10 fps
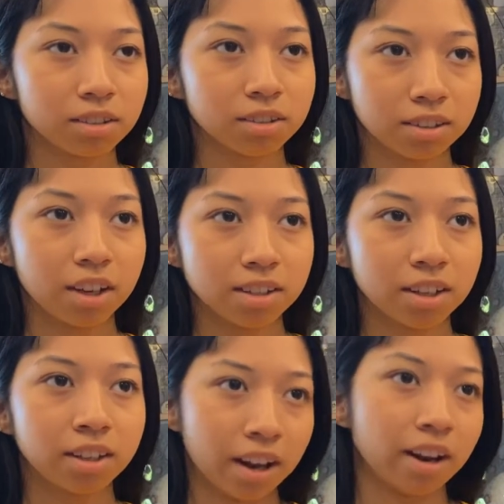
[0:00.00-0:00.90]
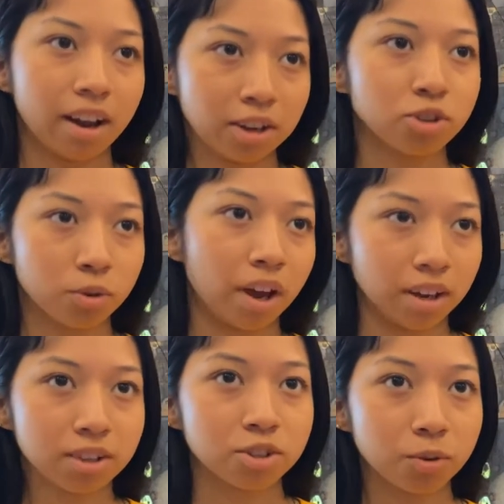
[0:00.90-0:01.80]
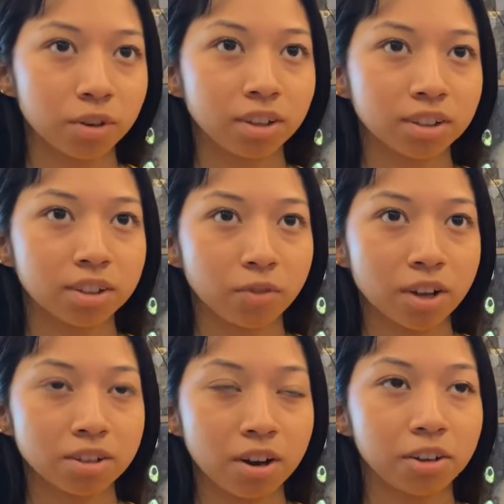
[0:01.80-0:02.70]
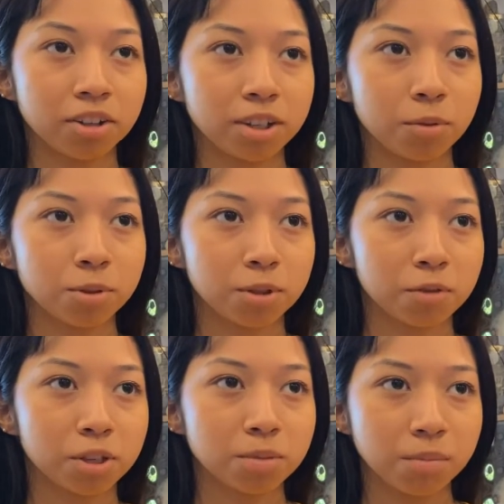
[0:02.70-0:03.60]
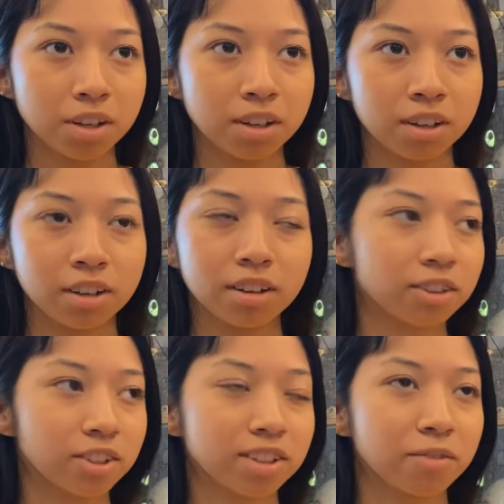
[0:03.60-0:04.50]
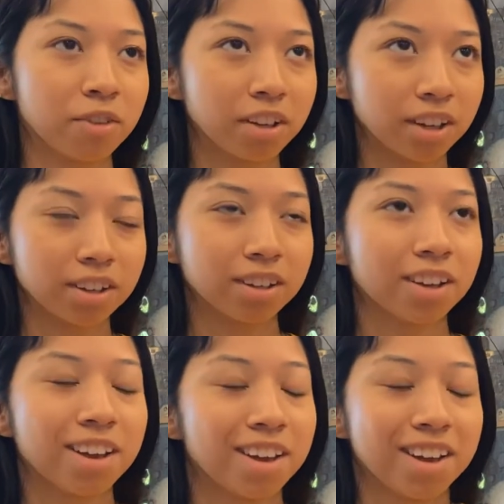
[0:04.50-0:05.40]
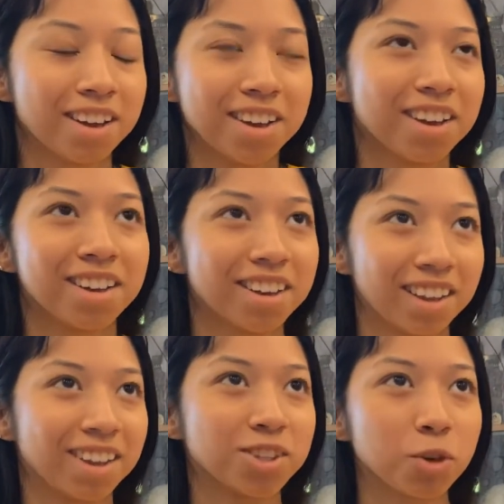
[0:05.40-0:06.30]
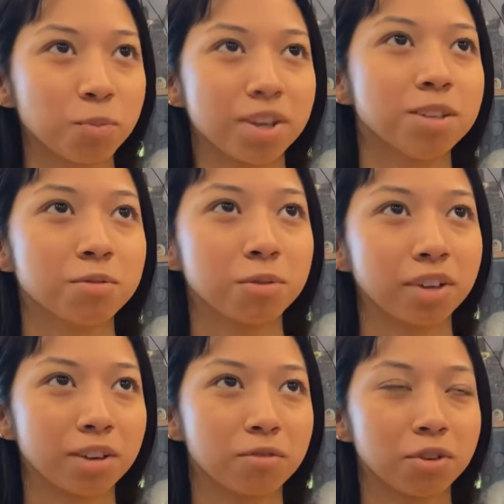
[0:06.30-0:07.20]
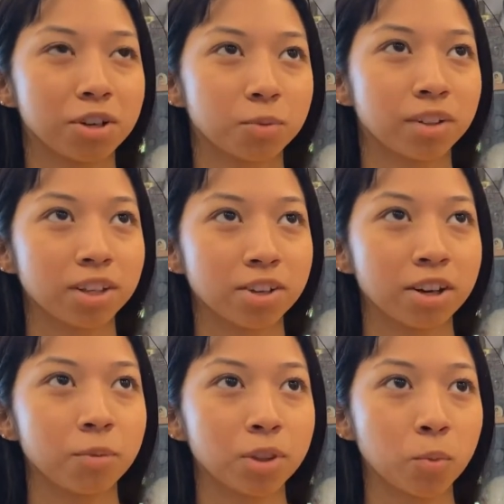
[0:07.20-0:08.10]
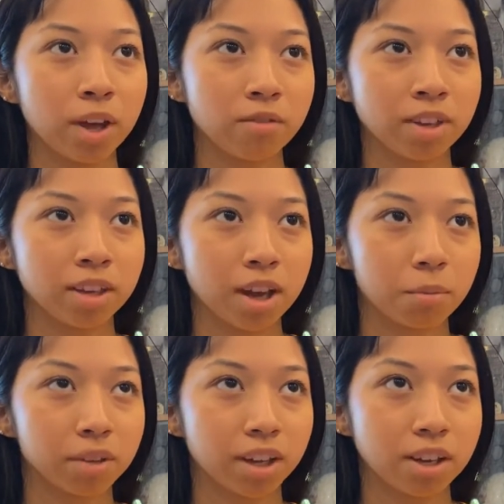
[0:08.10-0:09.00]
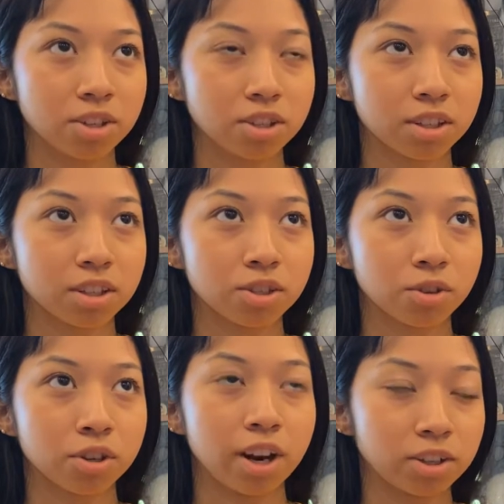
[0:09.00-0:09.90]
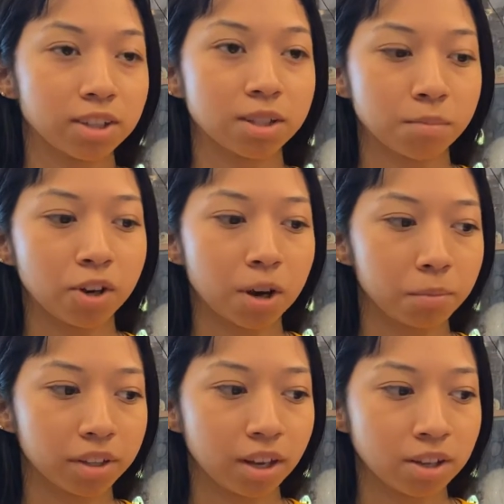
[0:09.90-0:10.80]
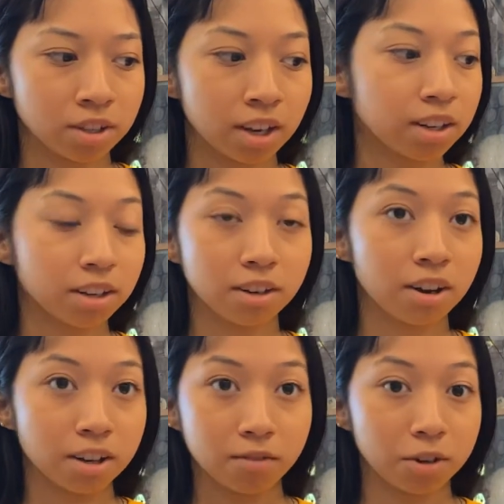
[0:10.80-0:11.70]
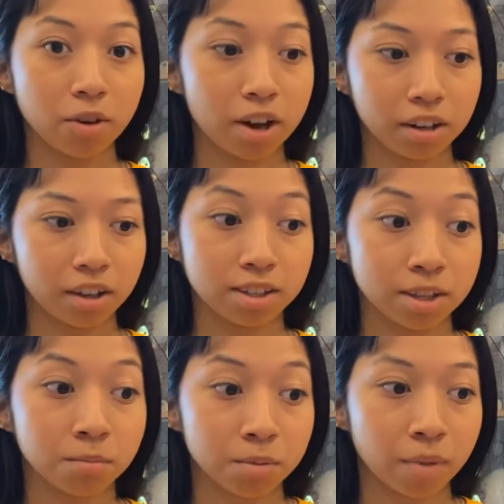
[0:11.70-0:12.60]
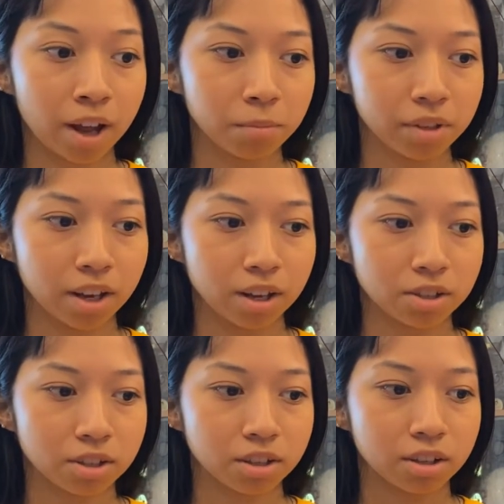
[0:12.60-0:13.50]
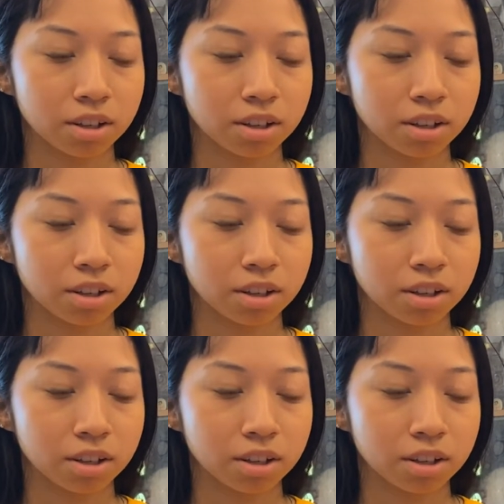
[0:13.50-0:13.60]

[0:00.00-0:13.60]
they said that I could join the Rice Scholars. I went to the first meeting, and it just felt like so peaceful. Like first when they started with the waiving application, so you could actually submit your application. I did not even know how to like submit my application,